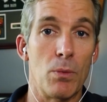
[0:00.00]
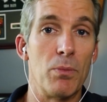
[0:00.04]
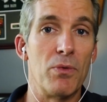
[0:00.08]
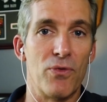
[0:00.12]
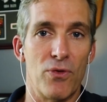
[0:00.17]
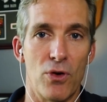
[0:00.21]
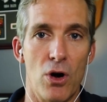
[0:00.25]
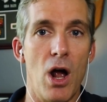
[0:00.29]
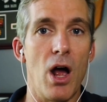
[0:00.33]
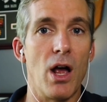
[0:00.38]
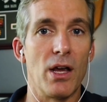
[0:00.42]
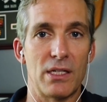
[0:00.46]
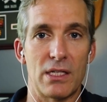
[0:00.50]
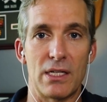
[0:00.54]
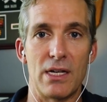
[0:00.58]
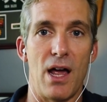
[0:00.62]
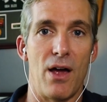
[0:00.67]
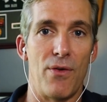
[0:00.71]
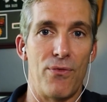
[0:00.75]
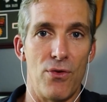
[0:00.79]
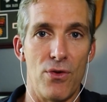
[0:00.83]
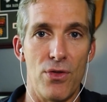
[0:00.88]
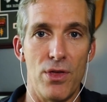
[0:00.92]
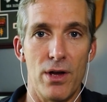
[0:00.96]
for us,
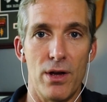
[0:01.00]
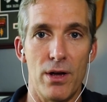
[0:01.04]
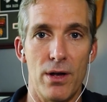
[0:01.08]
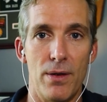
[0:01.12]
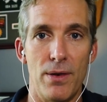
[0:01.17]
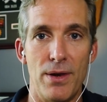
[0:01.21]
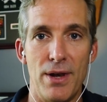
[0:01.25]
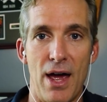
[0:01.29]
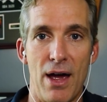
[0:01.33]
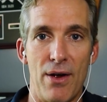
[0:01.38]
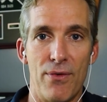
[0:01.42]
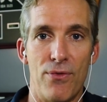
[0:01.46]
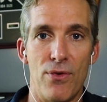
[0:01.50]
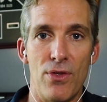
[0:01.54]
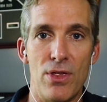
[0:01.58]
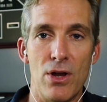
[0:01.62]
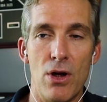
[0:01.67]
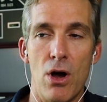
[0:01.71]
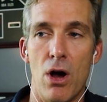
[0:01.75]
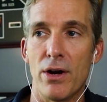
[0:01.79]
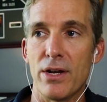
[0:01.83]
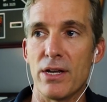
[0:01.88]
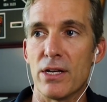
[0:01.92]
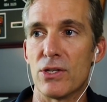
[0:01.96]
not for the
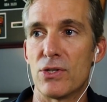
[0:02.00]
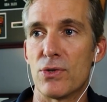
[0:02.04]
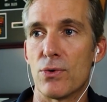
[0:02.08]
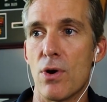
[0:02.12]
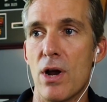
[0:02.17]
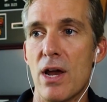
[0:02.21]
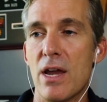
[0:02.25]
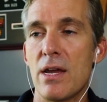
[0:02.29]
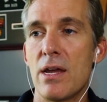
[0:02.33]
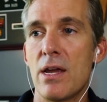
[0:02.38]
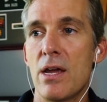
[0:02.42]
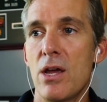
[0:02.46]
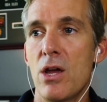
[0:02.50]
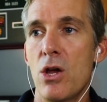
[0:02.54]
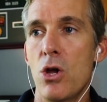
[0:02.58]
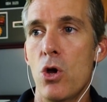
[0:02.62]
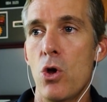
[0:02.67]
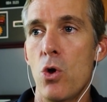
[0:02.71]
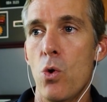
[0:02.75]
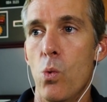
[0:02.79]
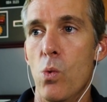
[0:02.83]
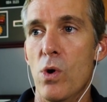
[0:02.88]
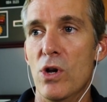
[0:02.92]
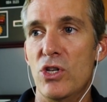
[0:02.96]
audience, right?
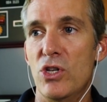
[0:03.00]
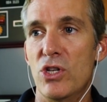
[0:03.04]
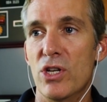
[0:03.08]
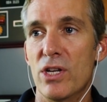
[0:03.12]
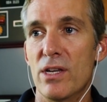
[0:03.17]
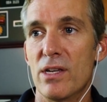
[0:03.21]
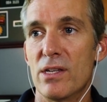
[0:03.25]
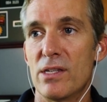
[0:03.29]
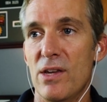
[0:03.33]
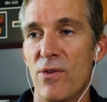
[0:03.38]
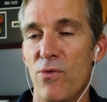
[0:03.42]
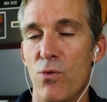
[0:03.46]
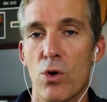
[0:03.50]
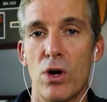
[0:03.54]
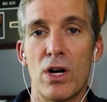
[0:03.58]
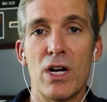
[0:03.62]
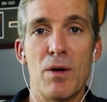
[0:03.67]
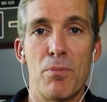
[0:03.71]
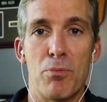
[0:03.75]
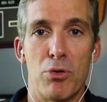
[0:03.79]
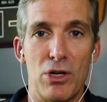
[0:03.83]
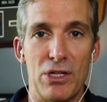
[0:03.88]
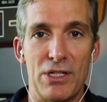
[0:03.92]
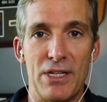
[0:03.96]
Which is, if we're going
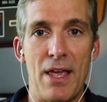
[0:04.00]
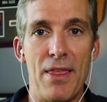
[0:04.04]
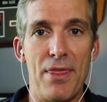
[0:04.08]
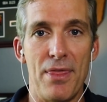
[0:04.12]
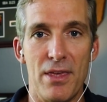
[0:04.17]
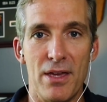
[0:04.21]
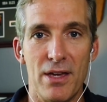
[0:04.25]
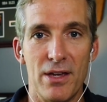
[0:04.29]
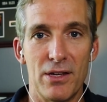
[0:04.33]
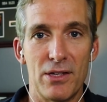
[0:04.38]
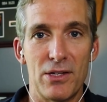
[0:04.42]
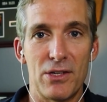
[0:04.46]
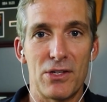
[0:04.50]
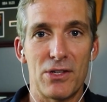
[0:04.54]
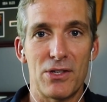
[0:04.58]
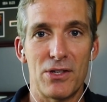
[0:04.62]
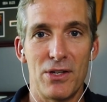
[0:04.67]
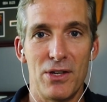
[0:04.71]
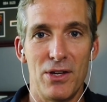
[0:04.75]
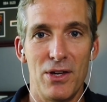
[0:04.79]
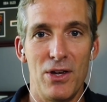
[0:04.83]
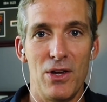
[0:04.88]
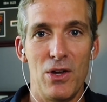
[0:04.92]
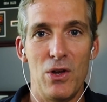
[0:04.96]
to present this,